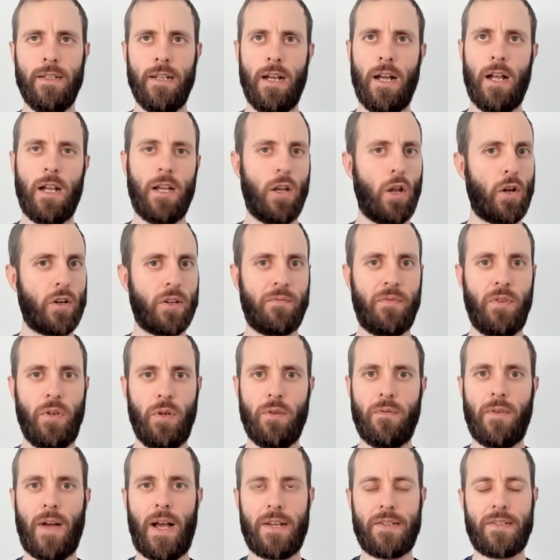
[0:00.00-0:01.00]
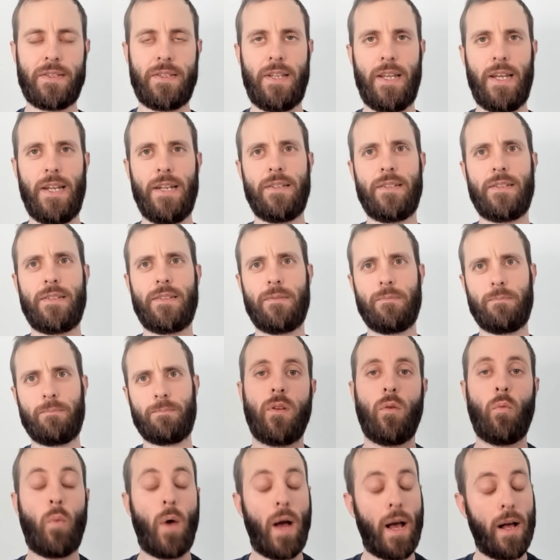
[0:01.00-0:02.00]
A lot of you have asked this.
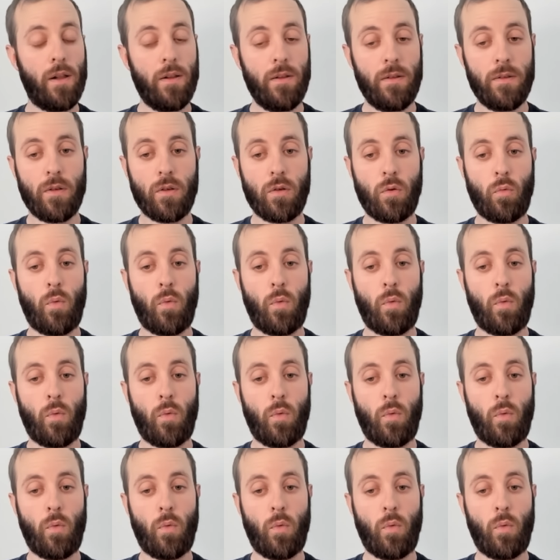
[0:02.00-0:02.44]
Well,